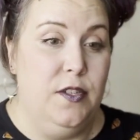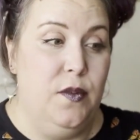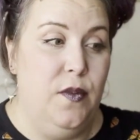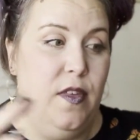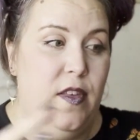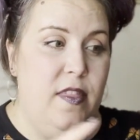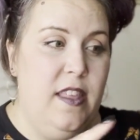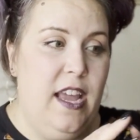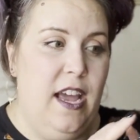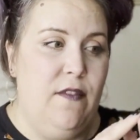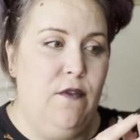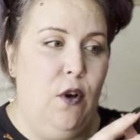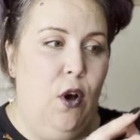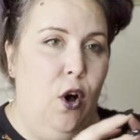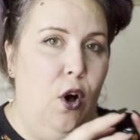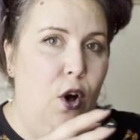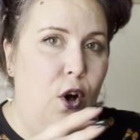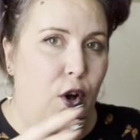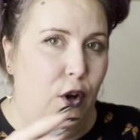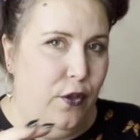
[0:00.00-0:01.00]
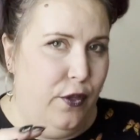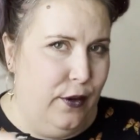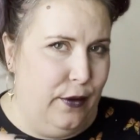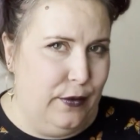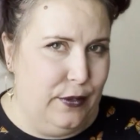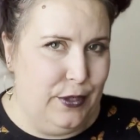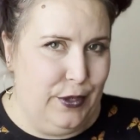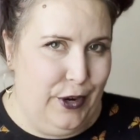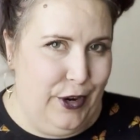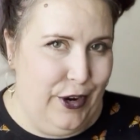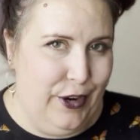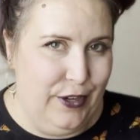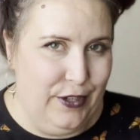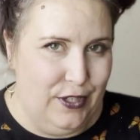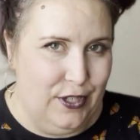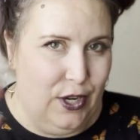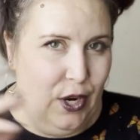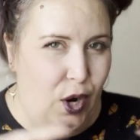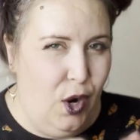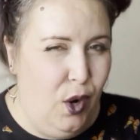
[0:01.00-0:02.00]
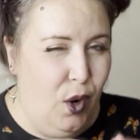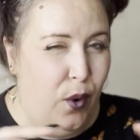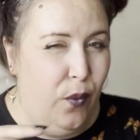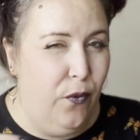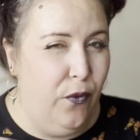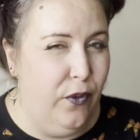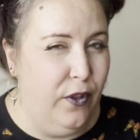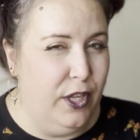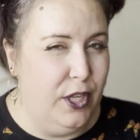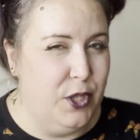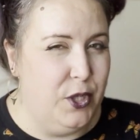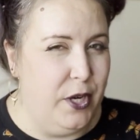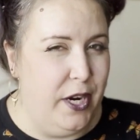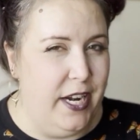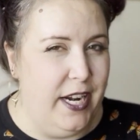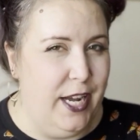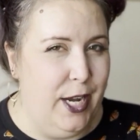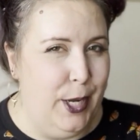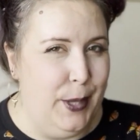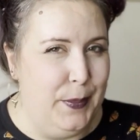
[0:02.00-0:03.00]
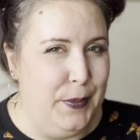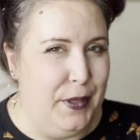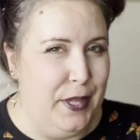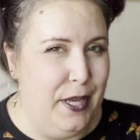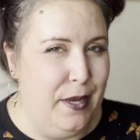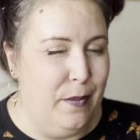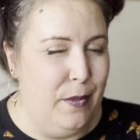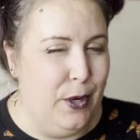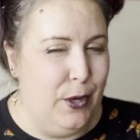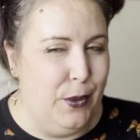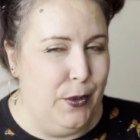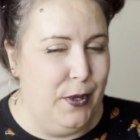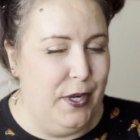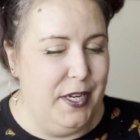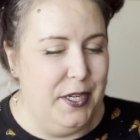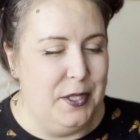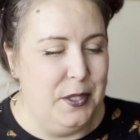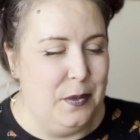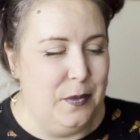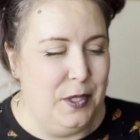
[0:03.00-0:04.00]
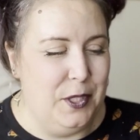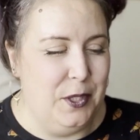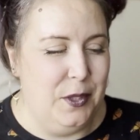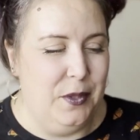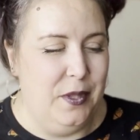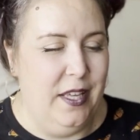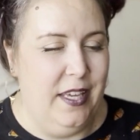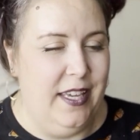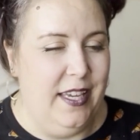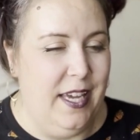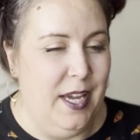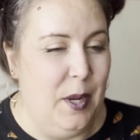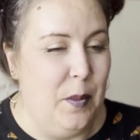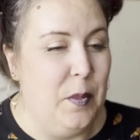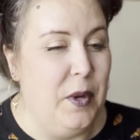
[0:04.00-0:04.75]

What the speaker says: So then they have all those cards to hopefully try to help them hone into what you're thinking.